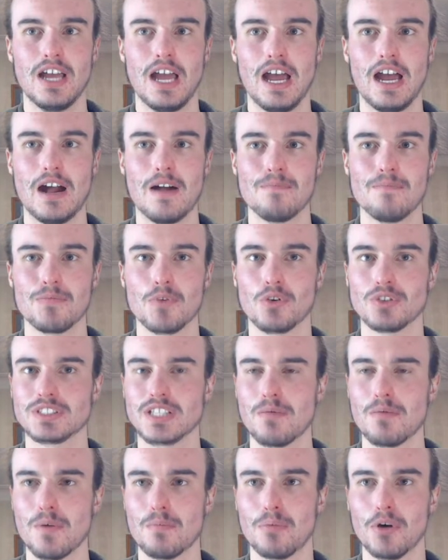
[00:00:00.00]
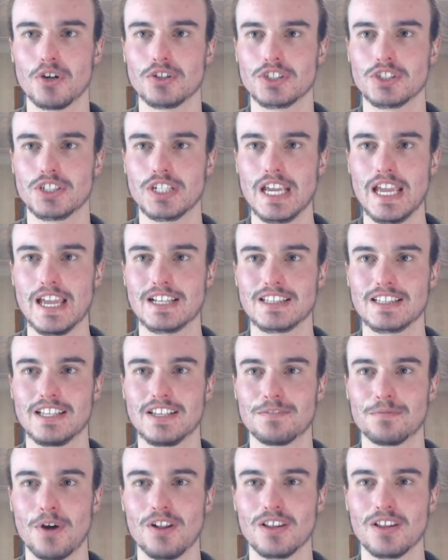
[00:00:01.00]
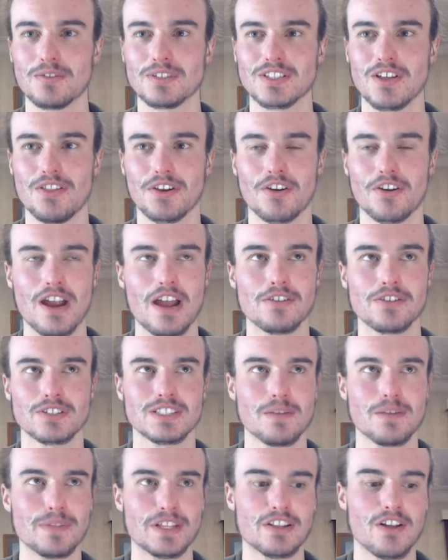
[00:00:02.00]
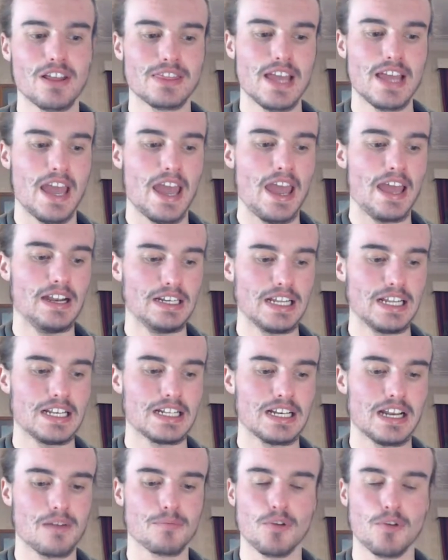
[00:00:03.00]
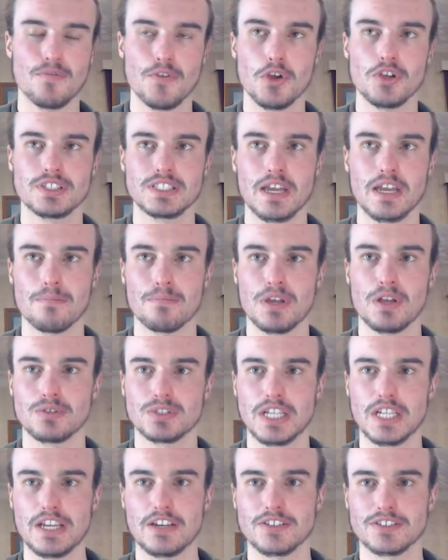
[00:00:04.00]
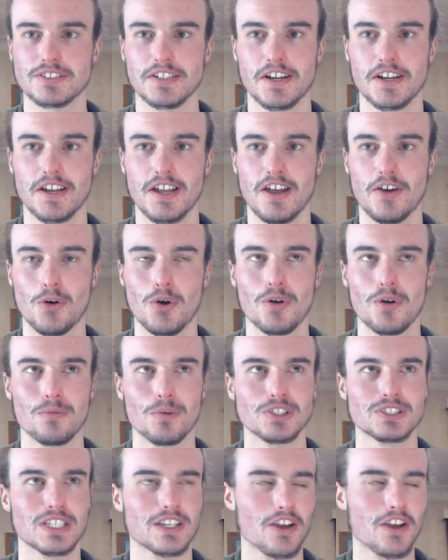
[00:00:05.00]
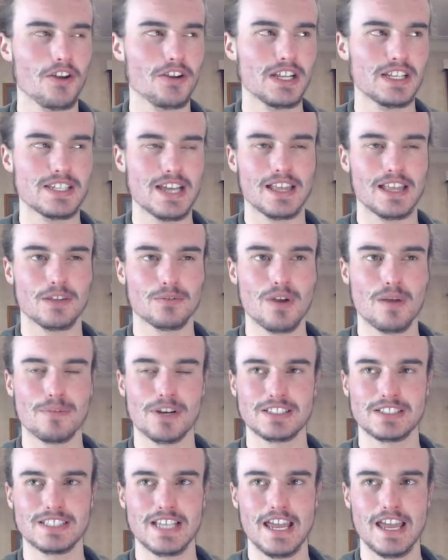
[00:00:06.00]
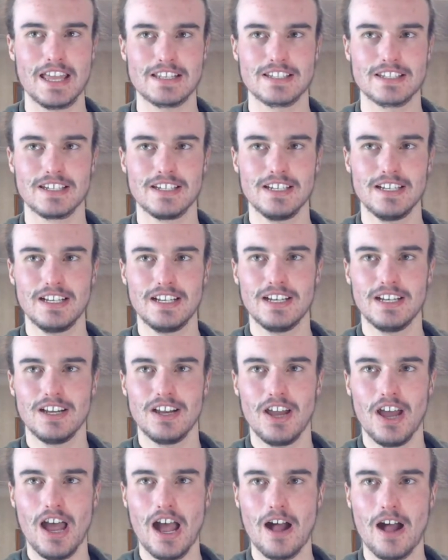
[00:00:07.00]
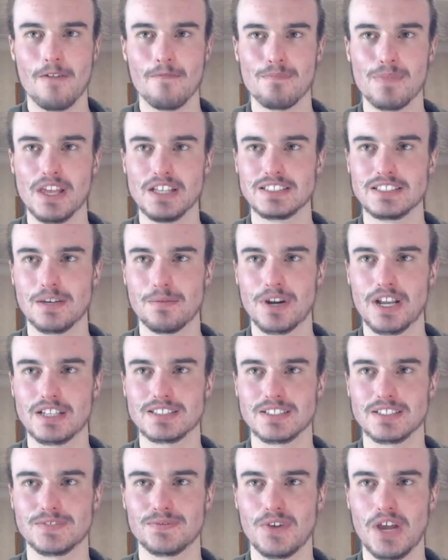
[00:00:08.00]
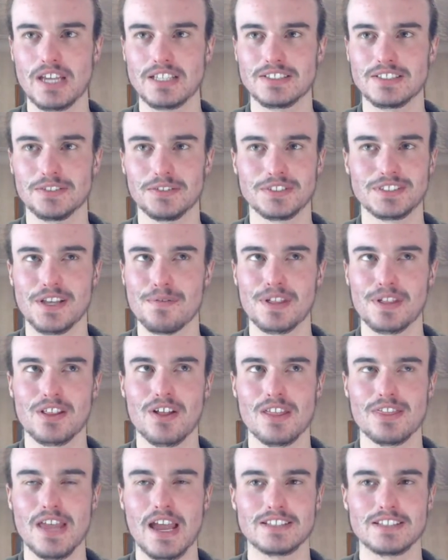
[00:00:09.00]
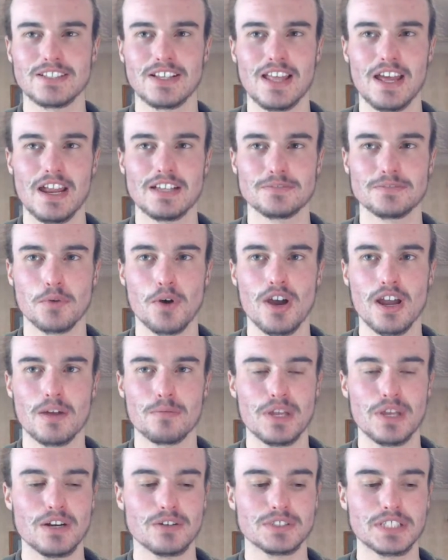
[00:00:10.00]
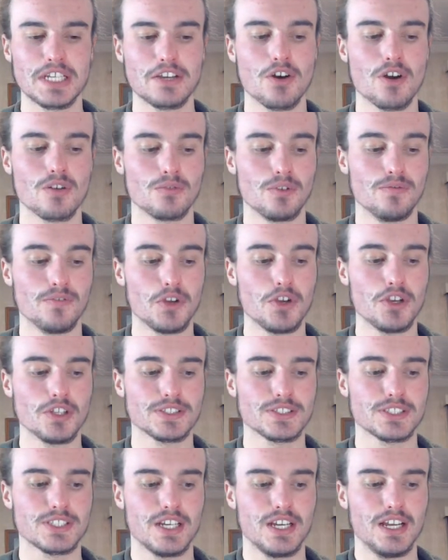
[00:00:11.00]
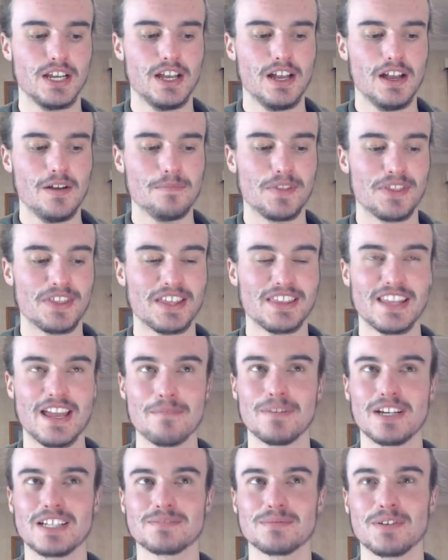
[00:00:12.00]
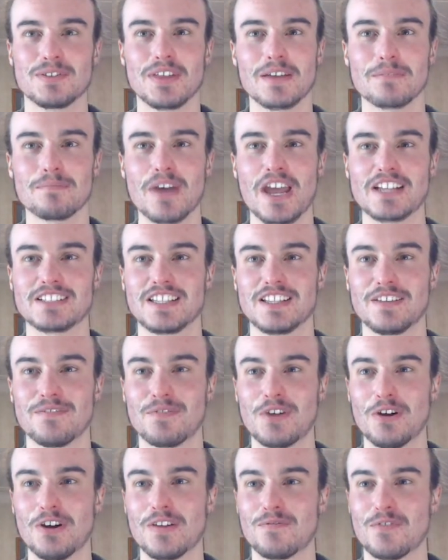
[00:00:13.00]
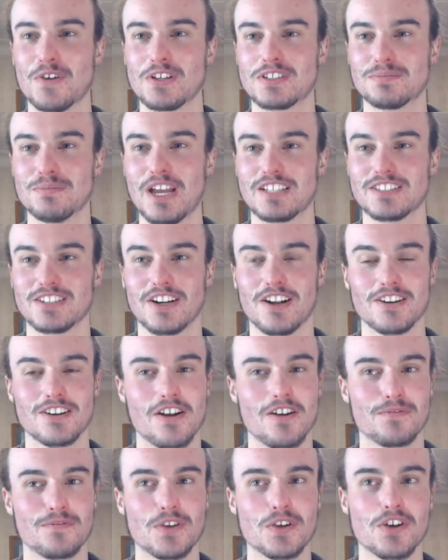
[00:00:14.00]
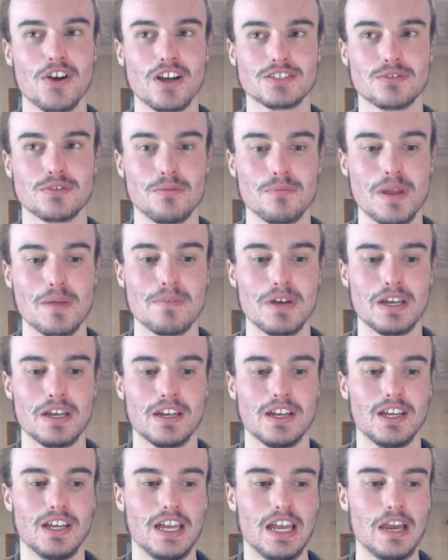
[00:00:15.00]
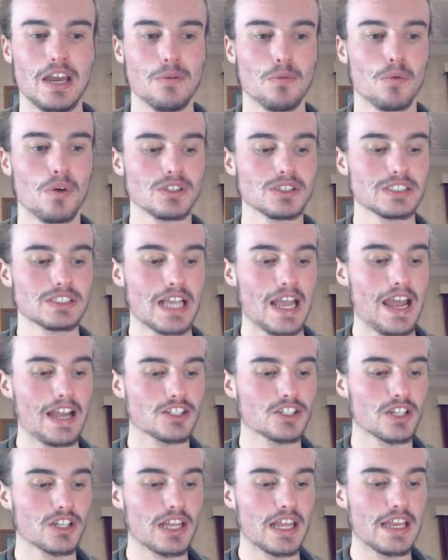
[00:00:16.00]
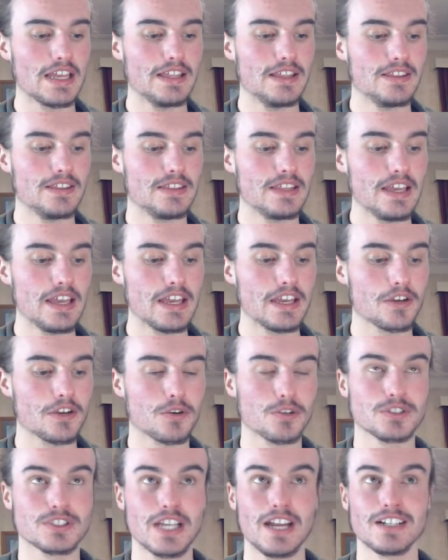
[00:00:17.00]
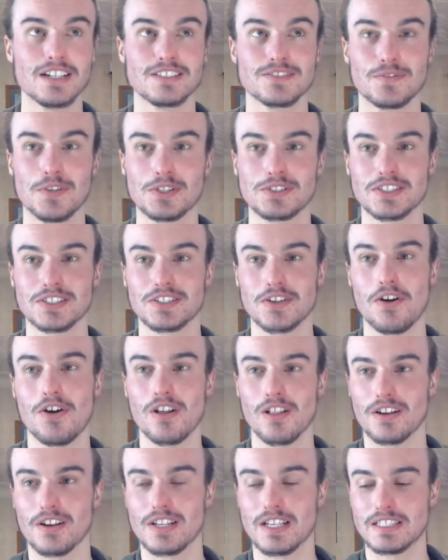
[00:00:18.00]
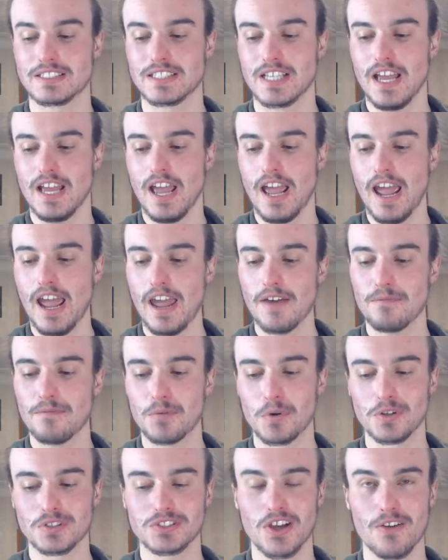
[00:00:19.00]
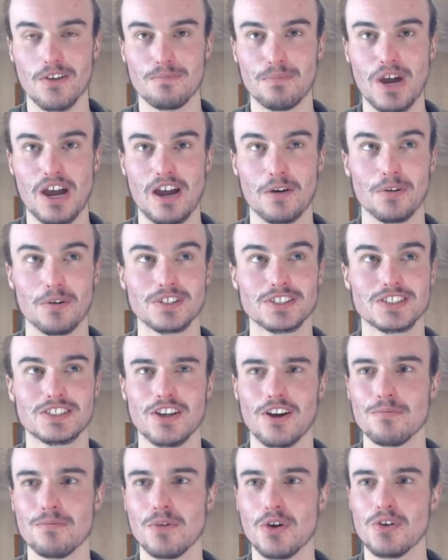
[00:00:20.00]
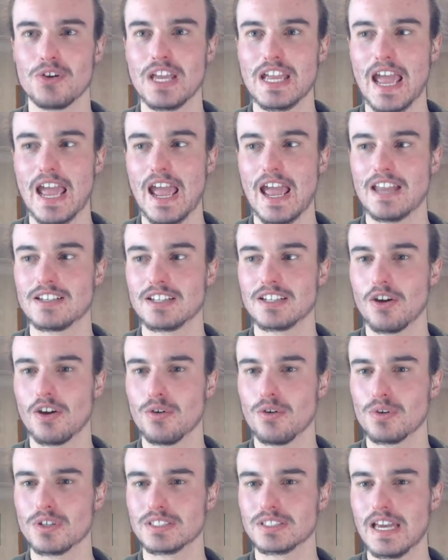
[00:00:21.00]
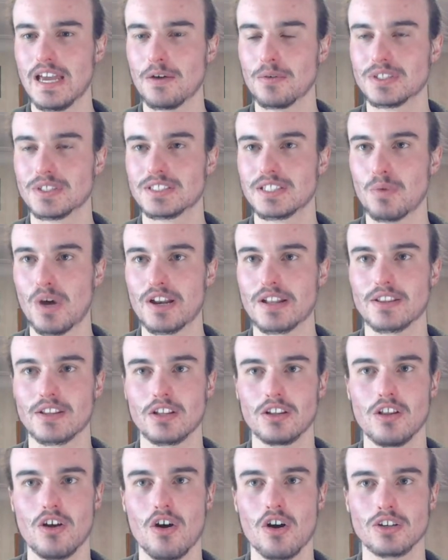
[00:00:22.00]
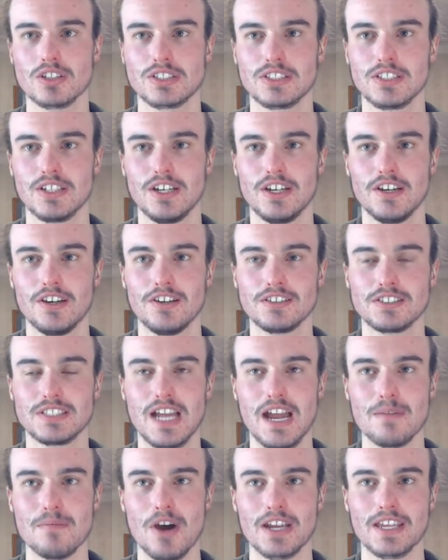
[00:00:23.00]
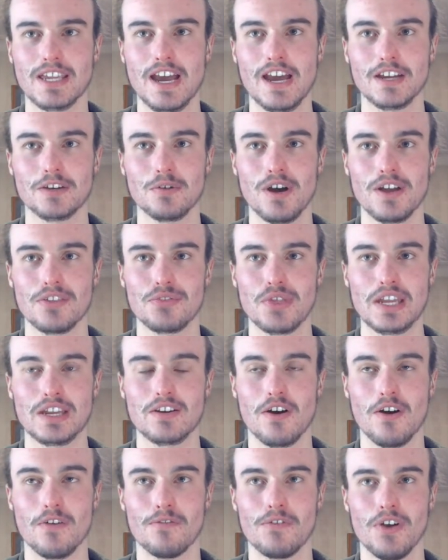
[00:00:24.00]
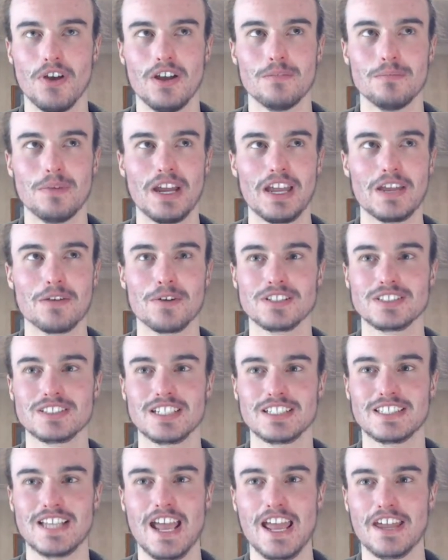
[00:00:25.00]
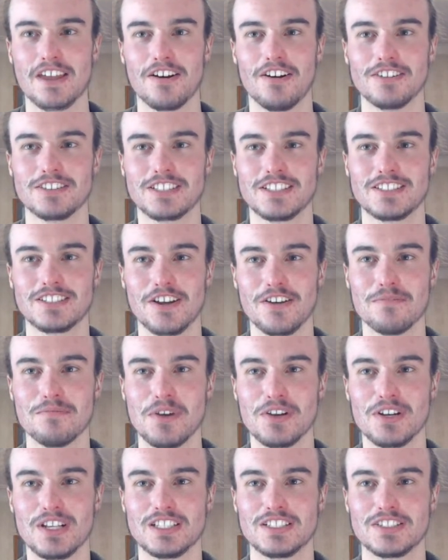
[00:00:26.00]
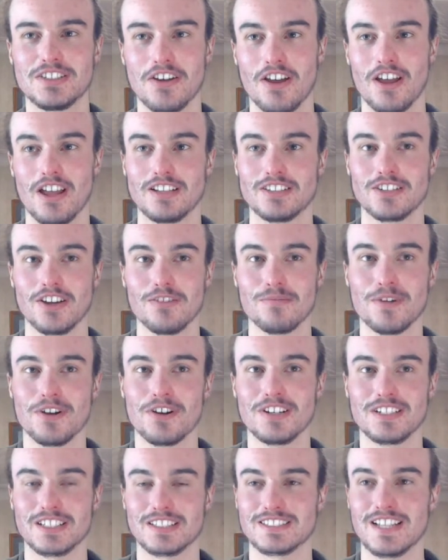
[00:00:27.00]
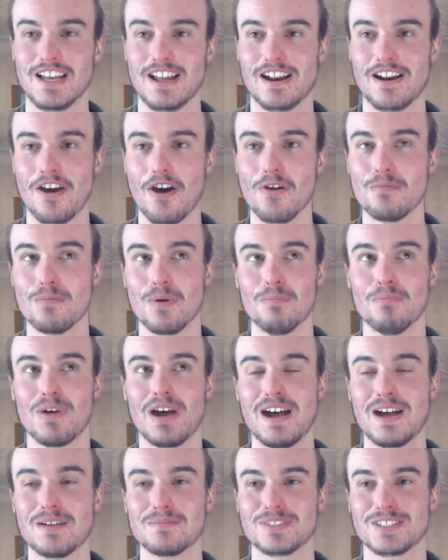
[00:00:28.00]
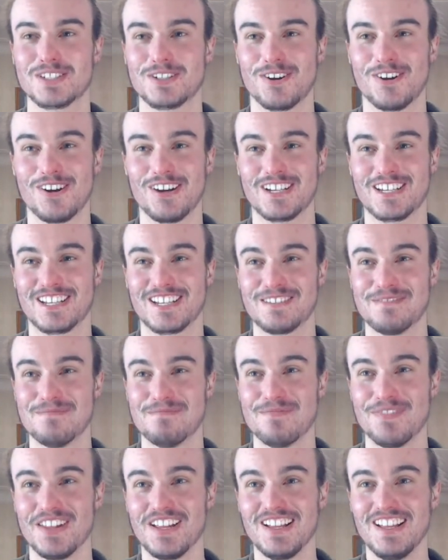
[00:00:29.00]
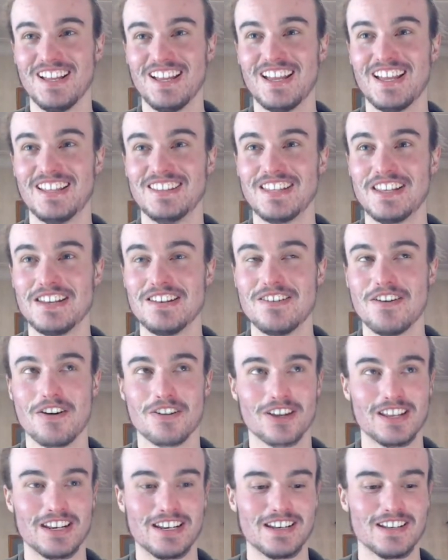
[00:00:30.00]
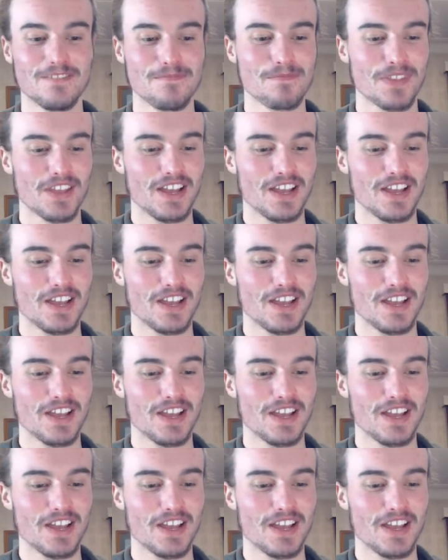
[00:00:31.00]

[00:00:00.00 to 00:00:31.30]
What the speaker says: or someone pushed Eklund while he was on the ground or something like that, and it ended up reversing a penalty or was it Cody Taylor rubbing his hand in someone else's face or something like that. So that is why a penalty got reversed. But then that makes me think back to the very first match. I don't know if you guys remember. It was actually the Crusaders versus Highlanders at Forsyth Bar. It was Joe Moody and who was it? It was one of the locks whose name I can't quite think of. But he was just hanging on to Joe Moody's shirt, and Joe Moody just started open palm striking him in the noggin.